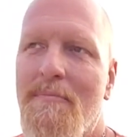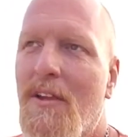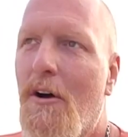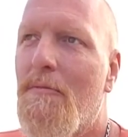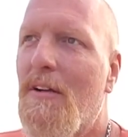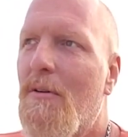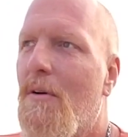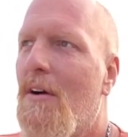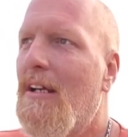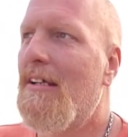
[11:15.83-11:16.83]
hopefully
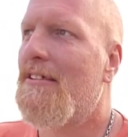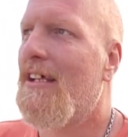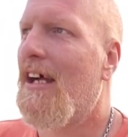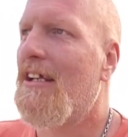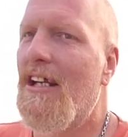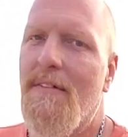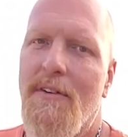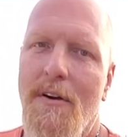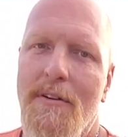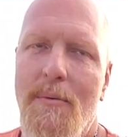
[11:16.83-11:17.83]
one that's delivered
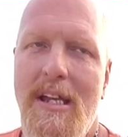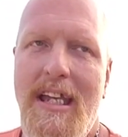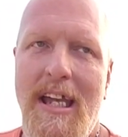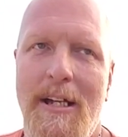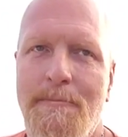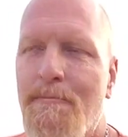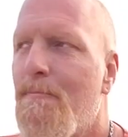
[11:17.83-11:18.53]
over the weekend.